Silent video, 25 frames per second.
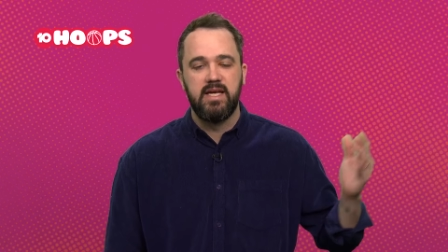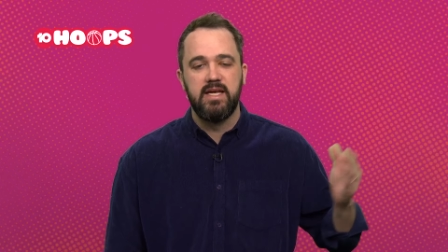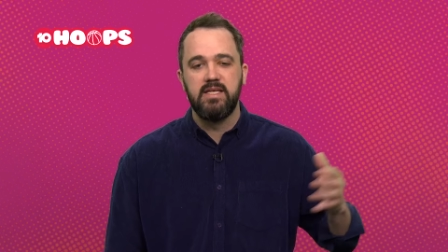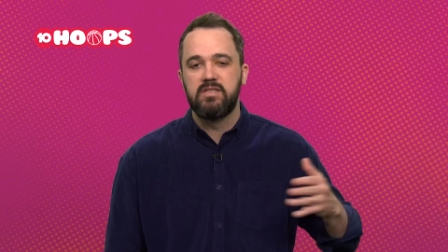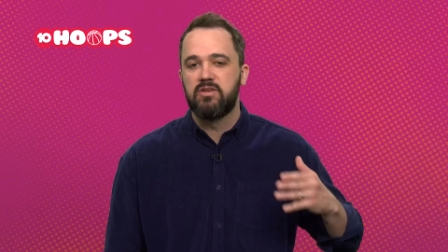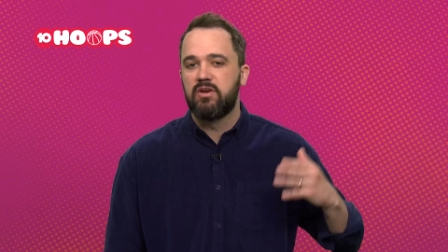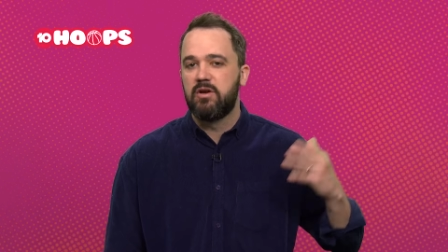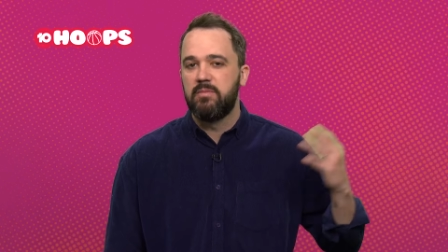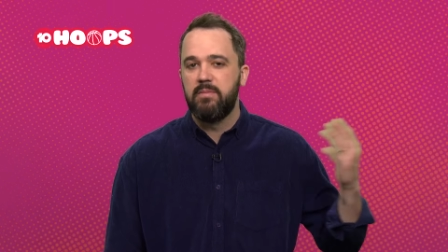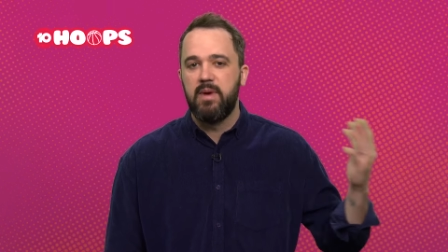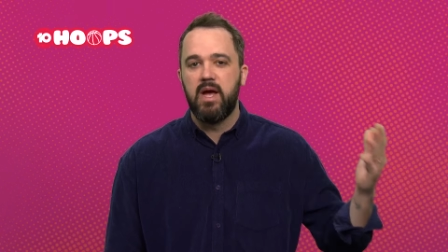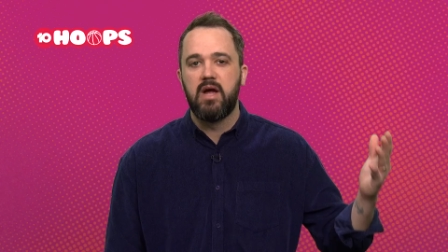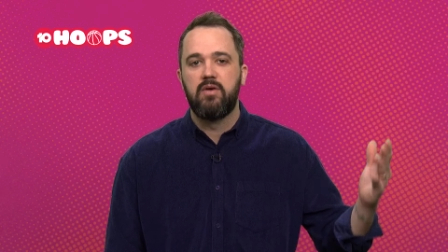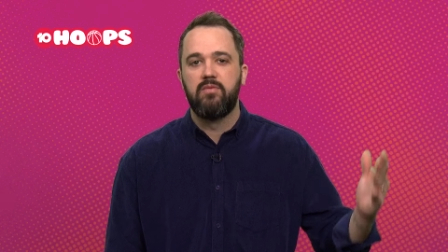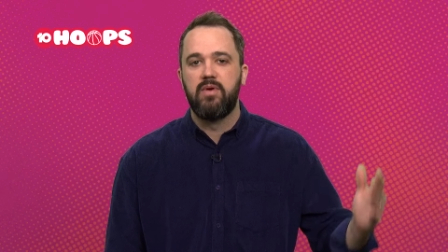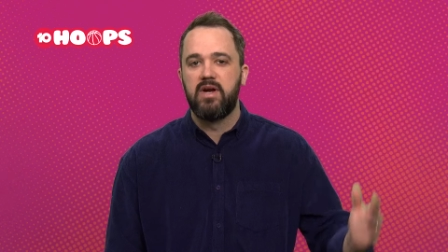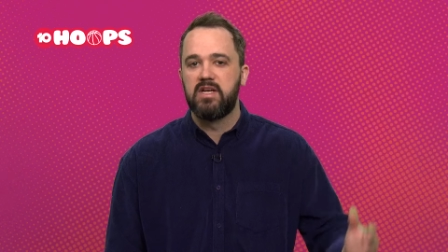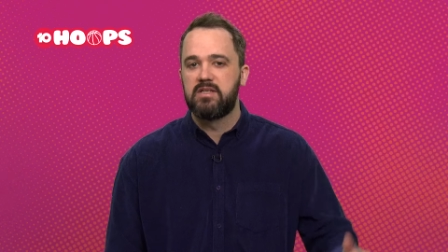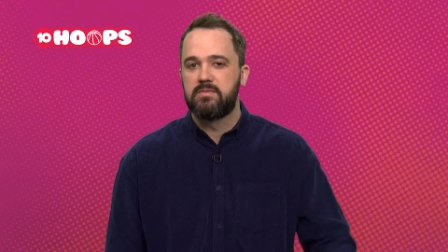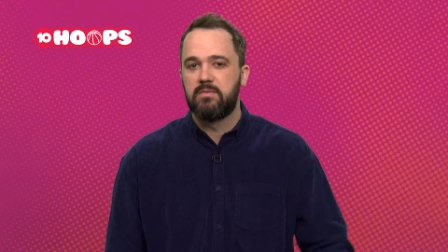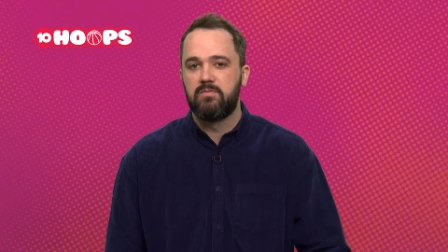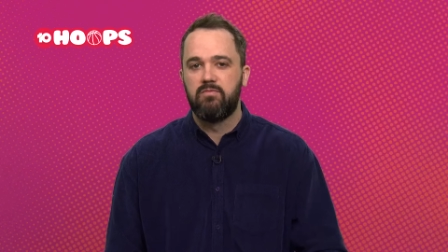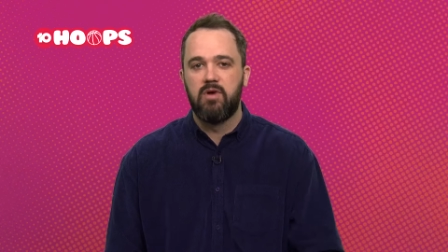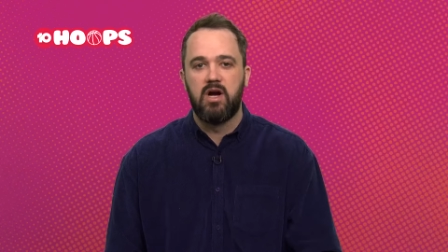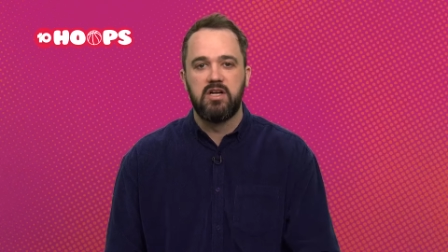He's on a Mount
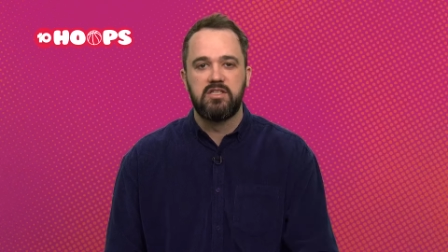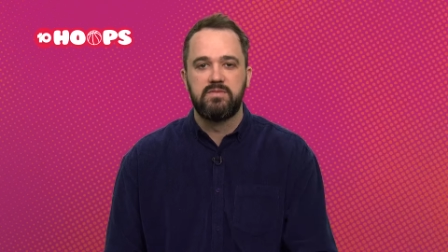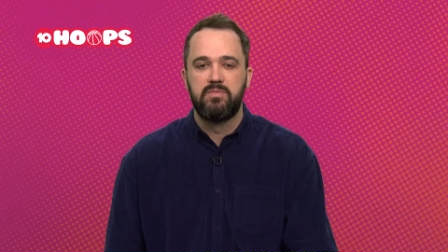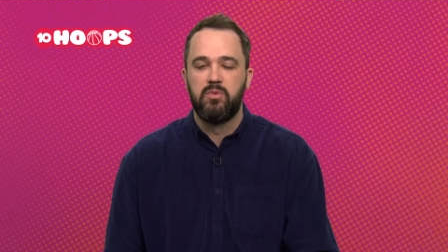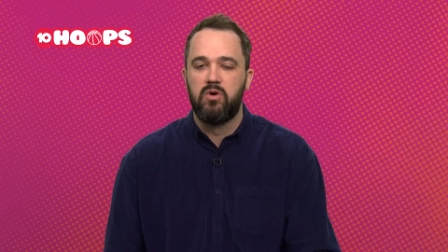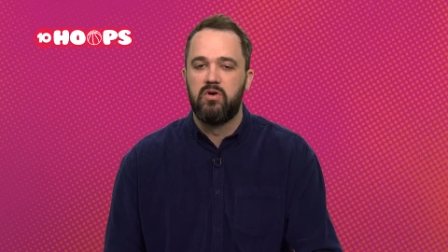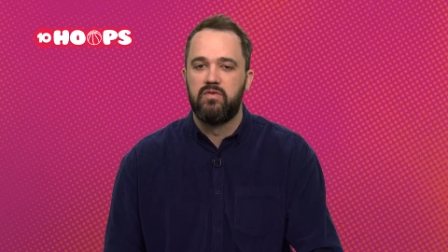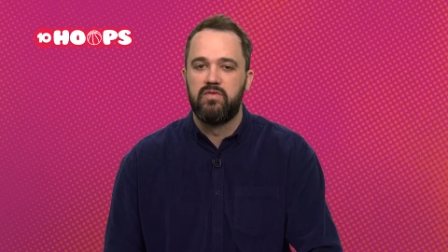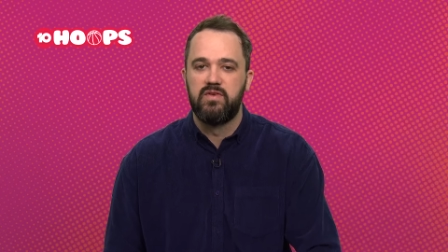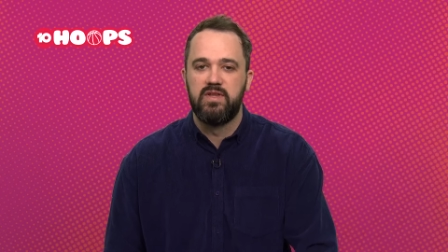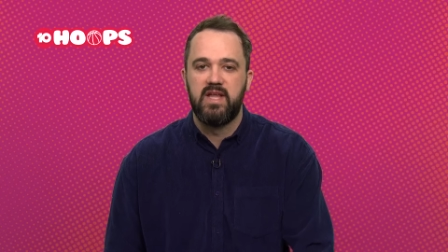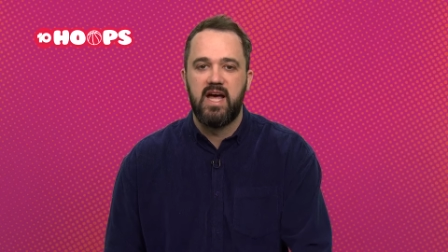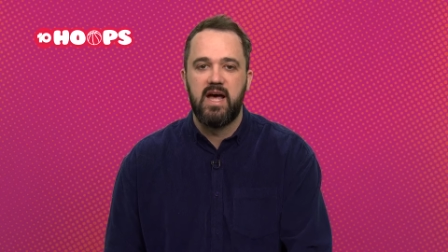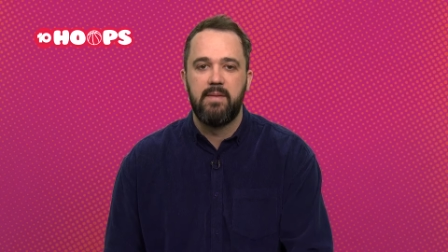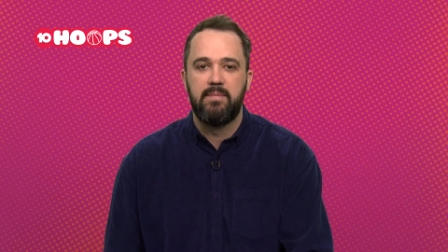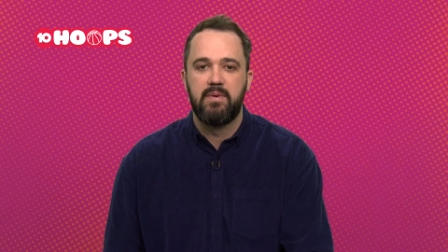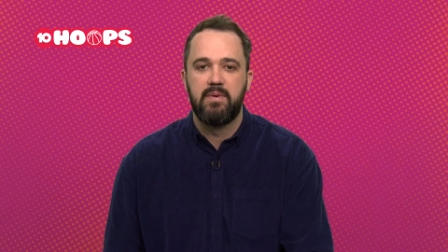Rushmore for that